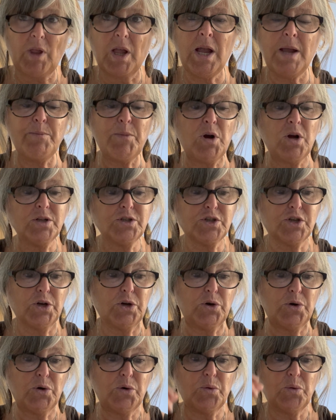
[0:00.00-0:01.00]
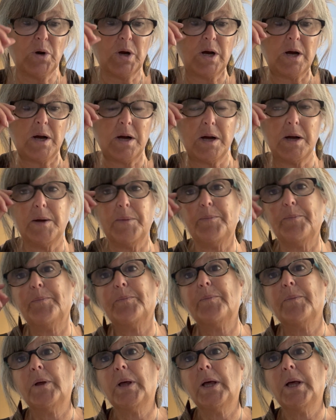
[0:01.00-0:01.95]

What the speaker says: I'm also an